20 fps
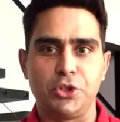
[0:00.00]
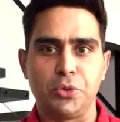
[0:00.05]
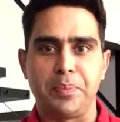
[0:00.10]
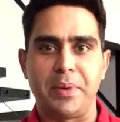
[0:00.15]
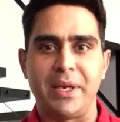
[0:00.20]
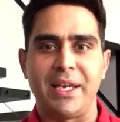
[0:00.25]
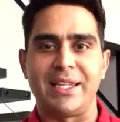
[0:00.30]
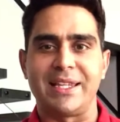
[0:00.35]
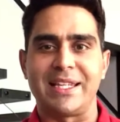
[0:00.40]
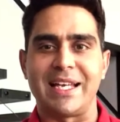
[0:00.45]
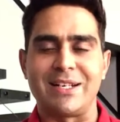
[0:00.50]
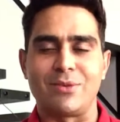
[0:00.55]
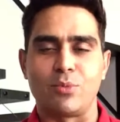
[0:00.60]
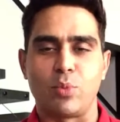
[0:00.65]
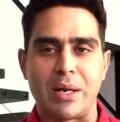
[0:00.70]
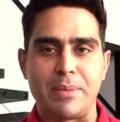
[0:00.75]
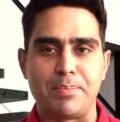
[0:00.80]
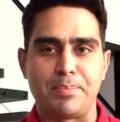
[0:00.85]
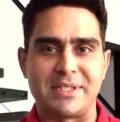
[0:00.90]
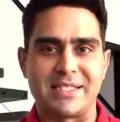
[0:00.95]
you pay that
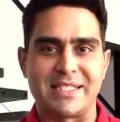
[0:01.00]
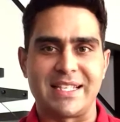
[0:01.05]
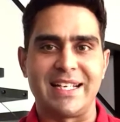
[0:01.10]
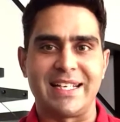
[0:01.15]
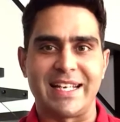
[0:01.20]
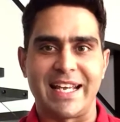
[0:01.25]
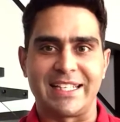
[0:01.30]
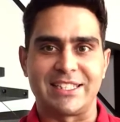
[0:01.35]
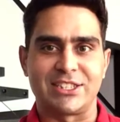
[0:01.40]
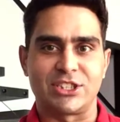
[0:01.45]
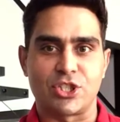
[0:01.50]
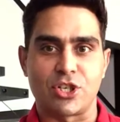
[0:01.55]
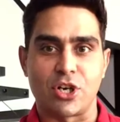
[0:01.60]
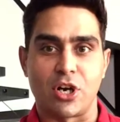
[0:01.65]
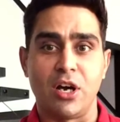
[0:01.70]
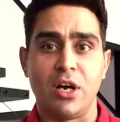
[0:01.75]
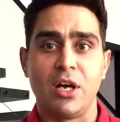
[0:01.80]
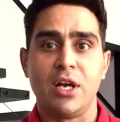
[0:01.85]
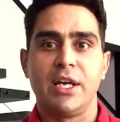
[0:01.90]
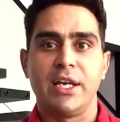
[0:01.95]
1%
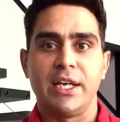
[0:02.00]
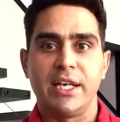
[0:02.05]
extra